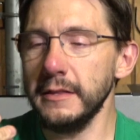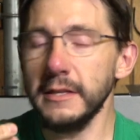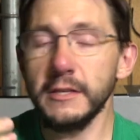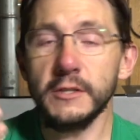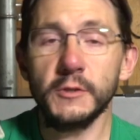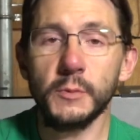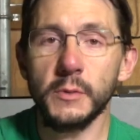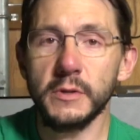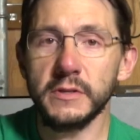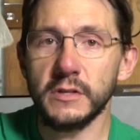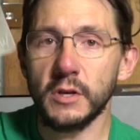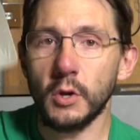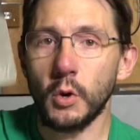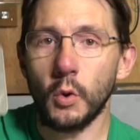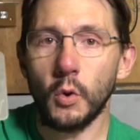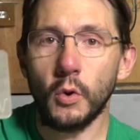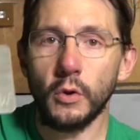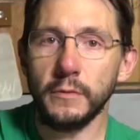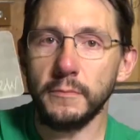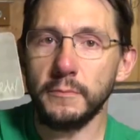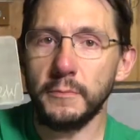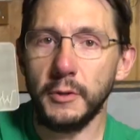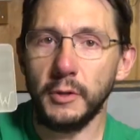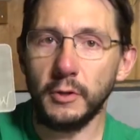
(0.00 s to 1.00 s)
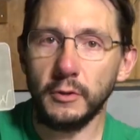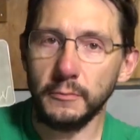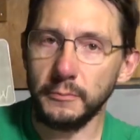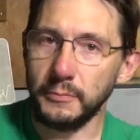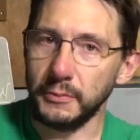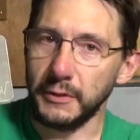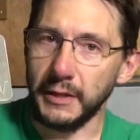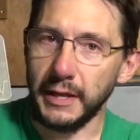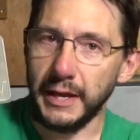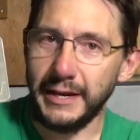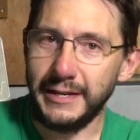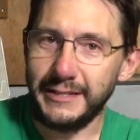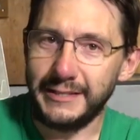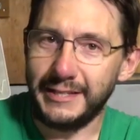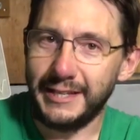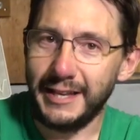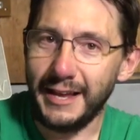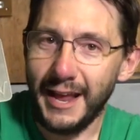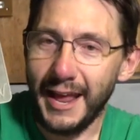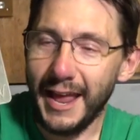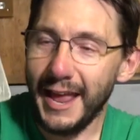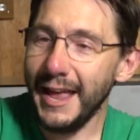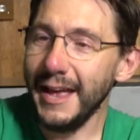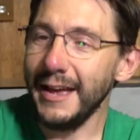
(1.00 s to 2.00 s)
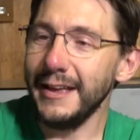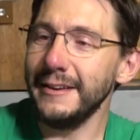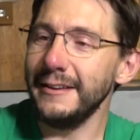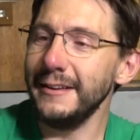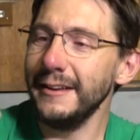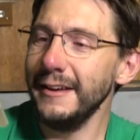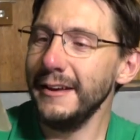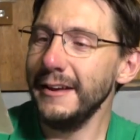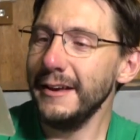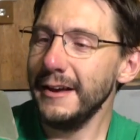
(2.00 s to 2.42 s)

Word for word: This was an old build plate, and